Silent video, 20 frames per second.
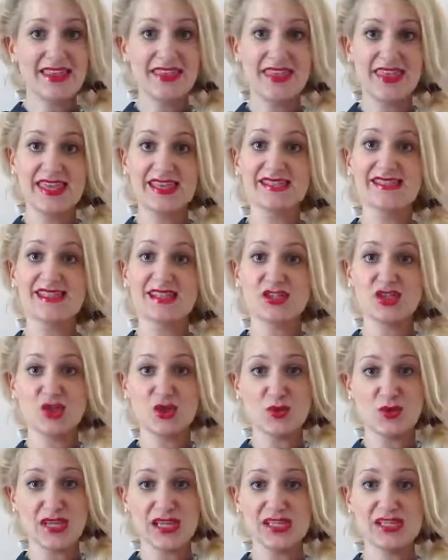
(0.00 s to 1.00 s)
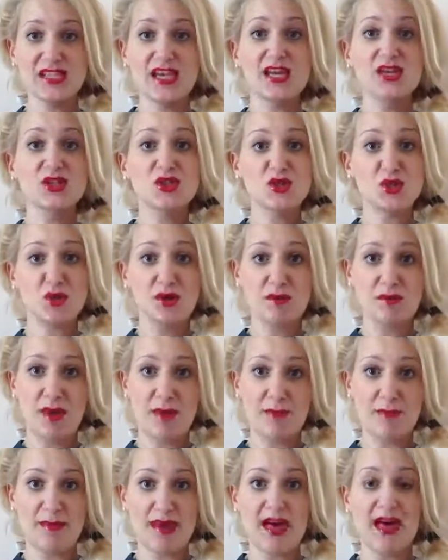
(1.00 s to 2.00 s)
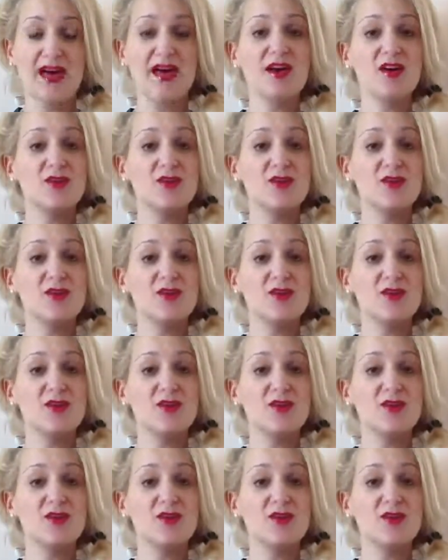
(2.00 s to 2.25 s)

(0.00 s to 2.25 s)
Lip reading: things that you need to remember.